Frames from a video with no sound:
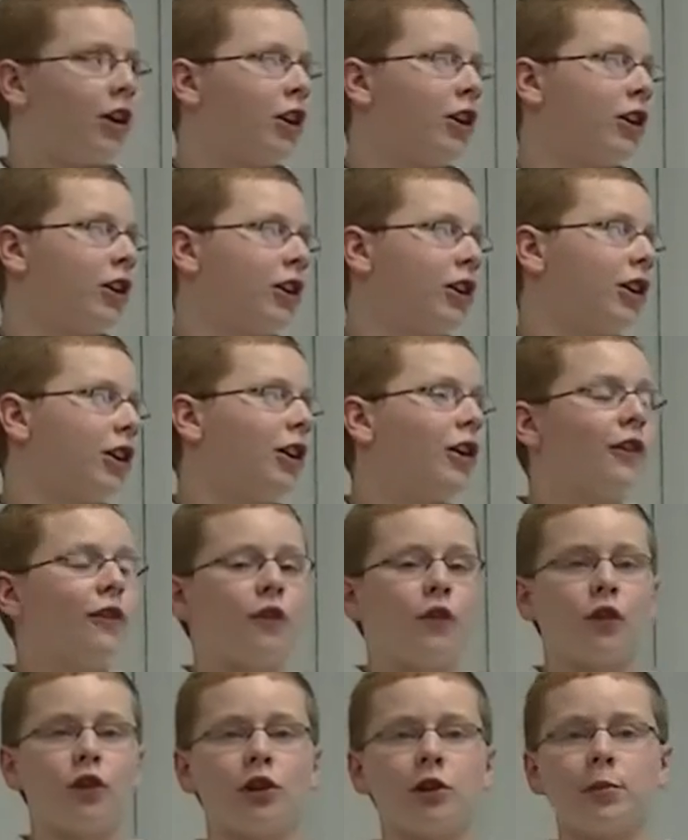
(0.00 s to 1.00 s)
are
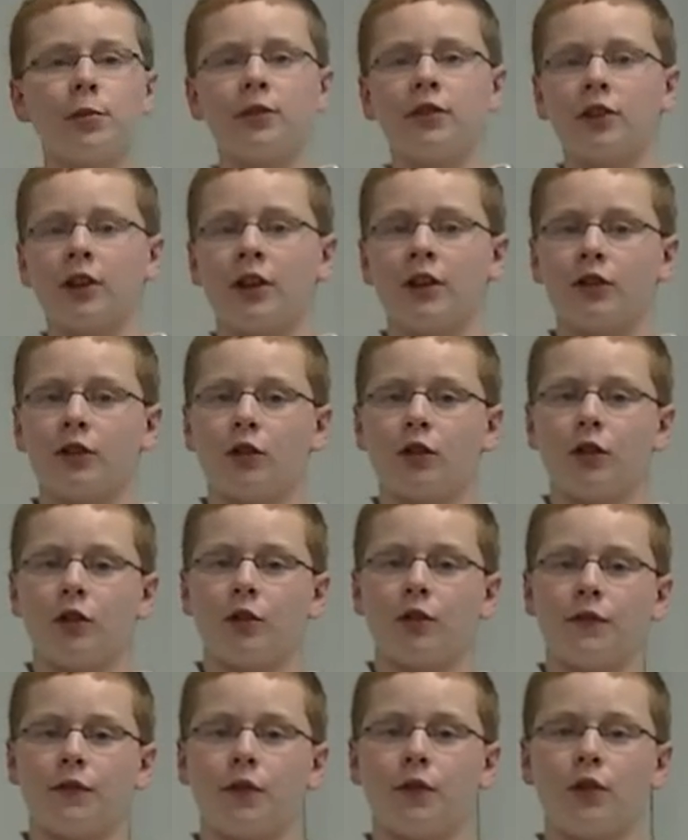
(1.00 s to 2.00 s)
40% or
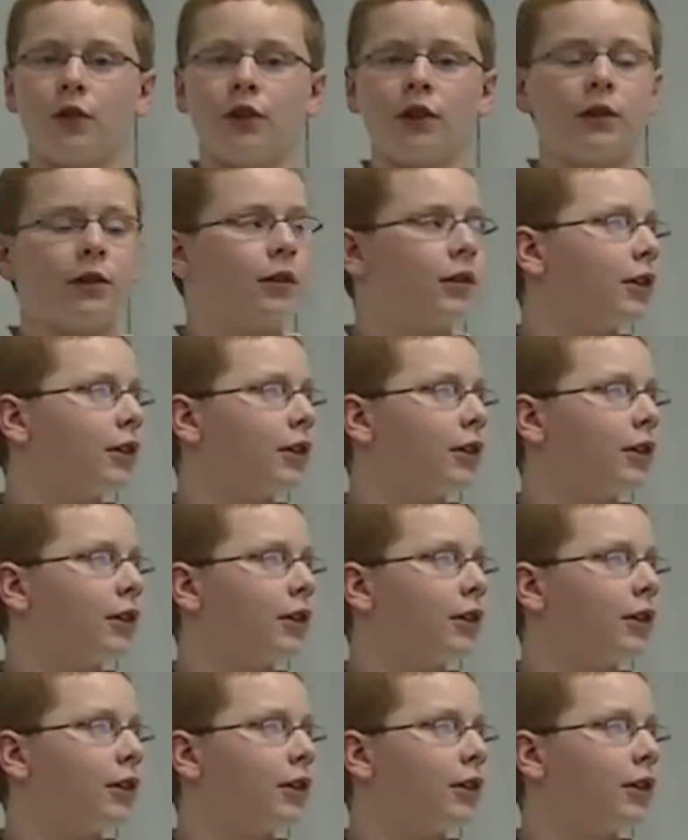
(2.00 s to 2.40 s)
40